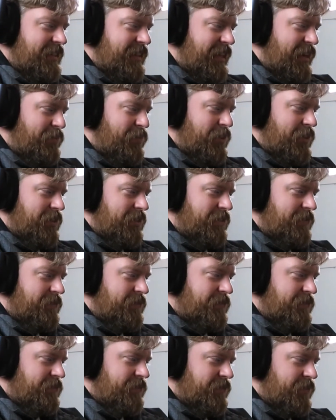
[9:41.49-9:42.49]
Love it.
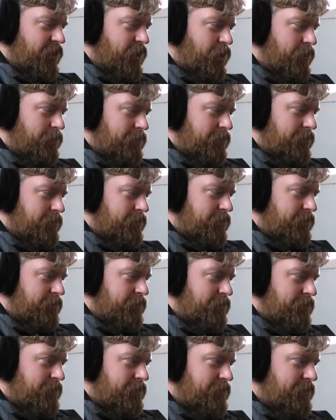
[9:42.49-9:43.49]
Oh,
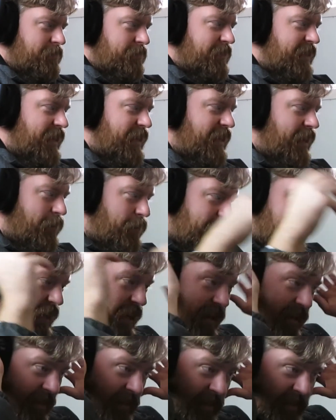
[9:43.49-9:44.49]
there we
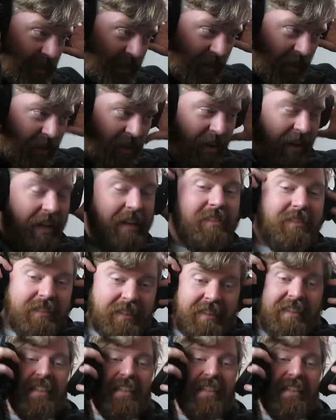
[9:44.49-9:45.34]
go. All right.